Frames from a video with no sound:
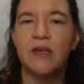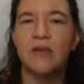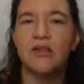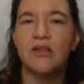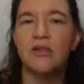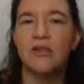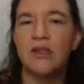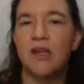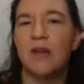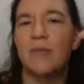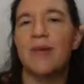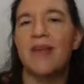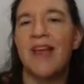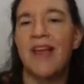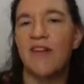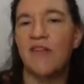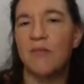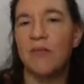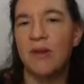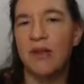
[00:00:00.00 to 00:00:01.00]
So it's going to be
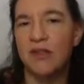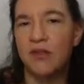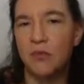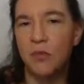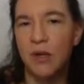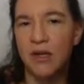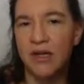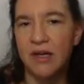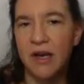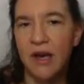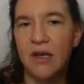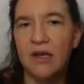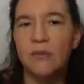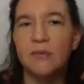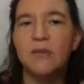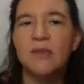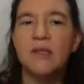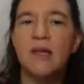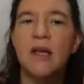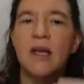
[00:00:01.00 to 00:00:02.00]
f plus one
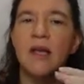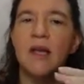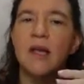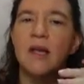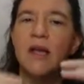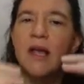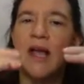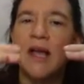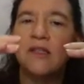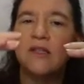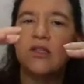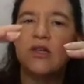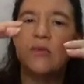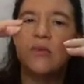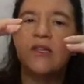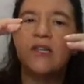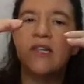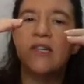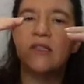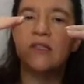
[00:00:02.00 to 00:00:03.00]
columns. And so
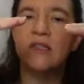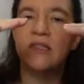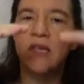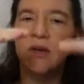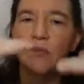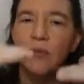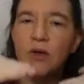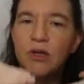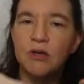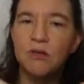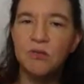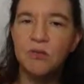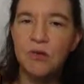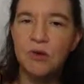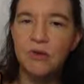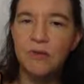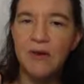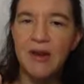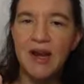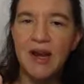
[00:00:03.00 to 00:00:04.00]
we need somewhat
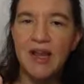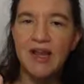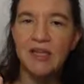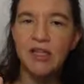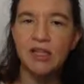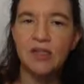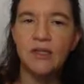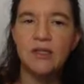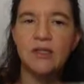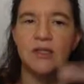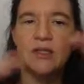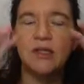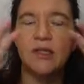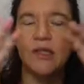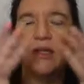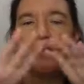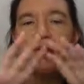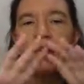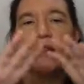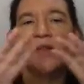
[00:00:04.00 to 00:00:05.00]
more relations
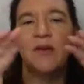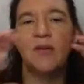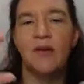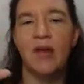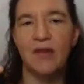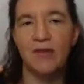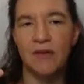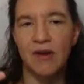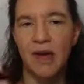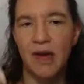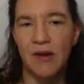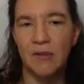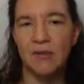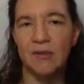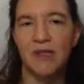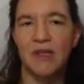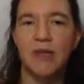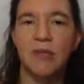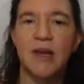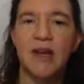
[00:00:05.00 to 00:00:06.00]
than we have
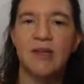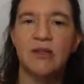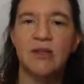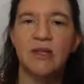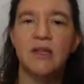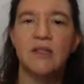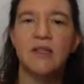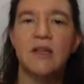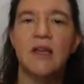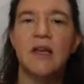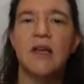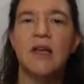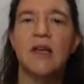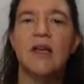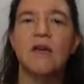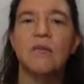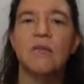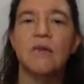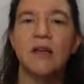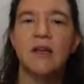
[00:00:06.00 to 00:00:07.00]
columns in the matrix,
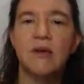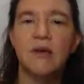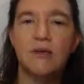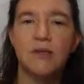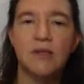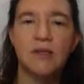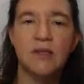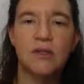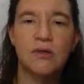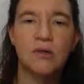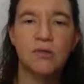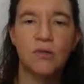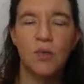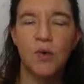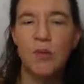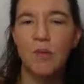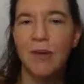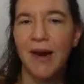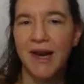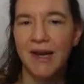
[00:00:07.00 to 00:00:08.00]
because
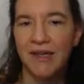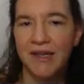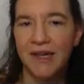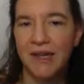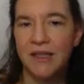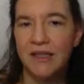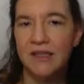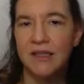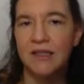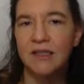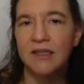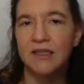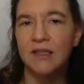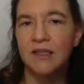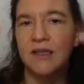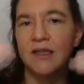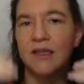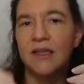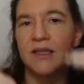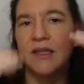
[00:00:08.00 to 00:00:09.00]
we might get
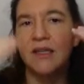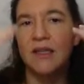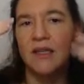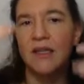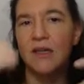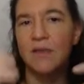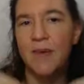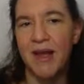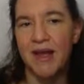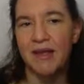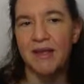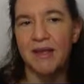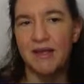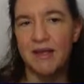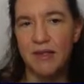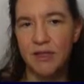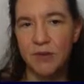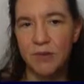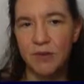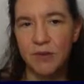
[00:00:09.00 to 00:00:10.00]
linear
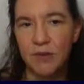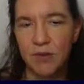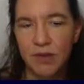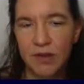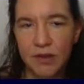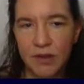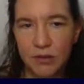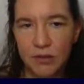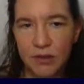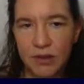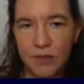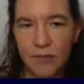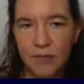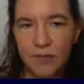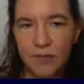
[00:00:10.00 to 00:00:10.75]
dependencies between those.